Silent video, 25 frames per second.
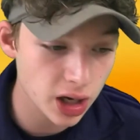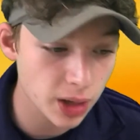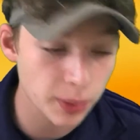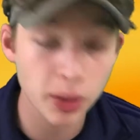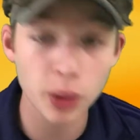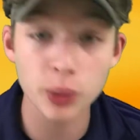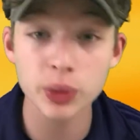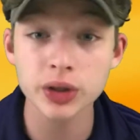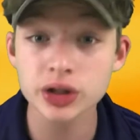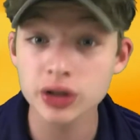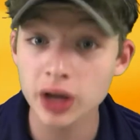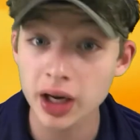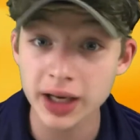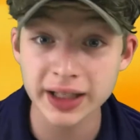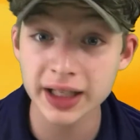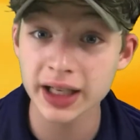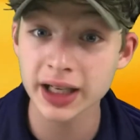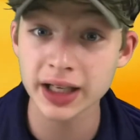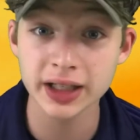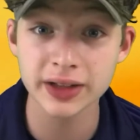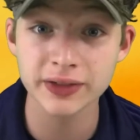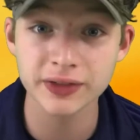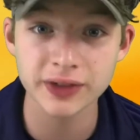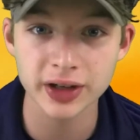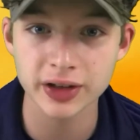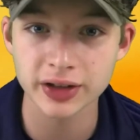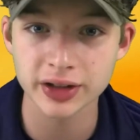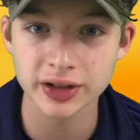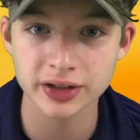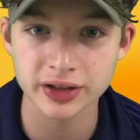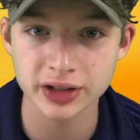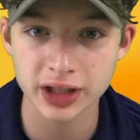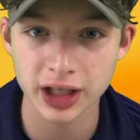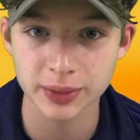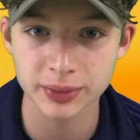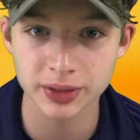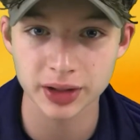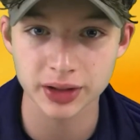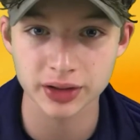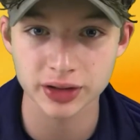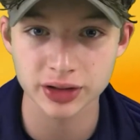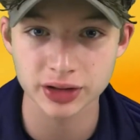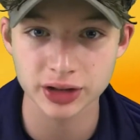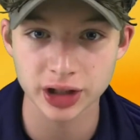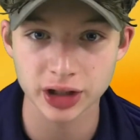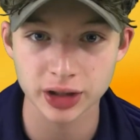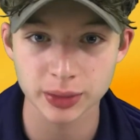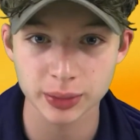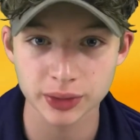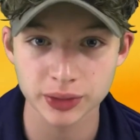But we tried candy various times on this
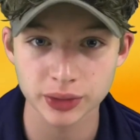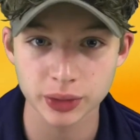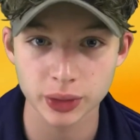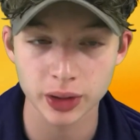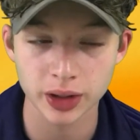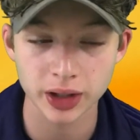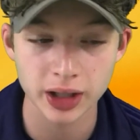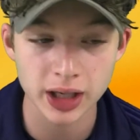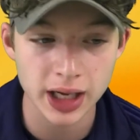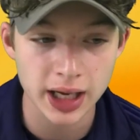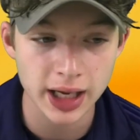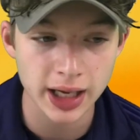channel before,